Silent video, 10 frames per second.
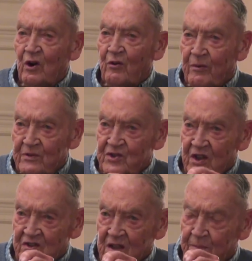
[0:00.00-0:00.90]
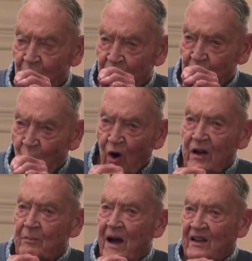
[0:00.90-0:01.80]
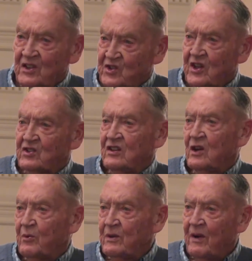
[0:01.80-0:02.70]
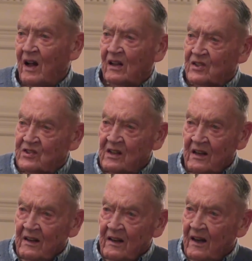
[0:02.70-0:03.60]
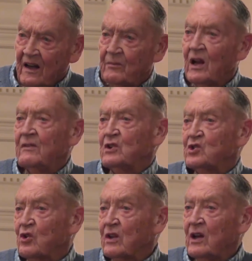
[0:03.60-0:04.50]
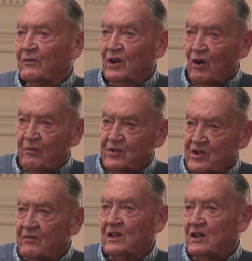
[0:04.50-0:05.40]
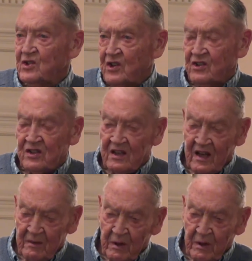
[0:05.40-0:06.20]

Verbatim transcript: from 60.1 back to 60 to rebalance, and I'm not even sure that you have to go from 70 to 60.